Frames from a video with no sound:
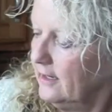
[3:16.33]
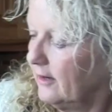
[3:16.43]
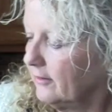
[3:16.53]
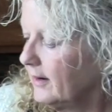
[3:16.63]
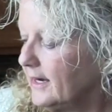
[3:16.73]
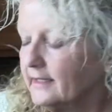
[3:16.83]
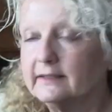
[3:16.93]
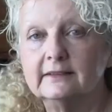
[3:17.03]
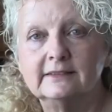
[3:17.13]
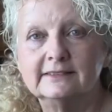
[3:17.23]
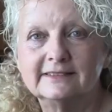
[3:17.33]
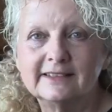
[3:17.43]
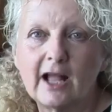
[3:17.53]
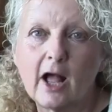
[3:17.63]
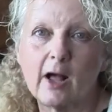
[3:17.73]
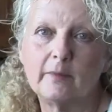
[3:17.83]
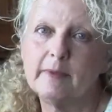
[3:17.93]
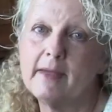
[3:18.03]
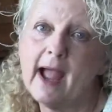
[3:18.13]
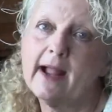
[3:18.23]
All right, I'll be
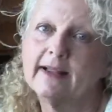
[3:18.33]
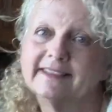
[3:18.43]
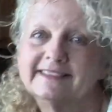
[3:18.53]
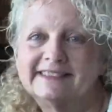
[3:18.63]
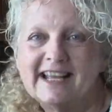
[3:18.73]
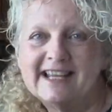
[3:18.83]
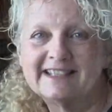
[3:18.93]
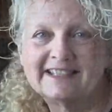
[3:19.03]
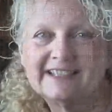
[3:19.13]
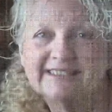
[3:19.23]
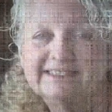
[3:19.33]
back. Thanks.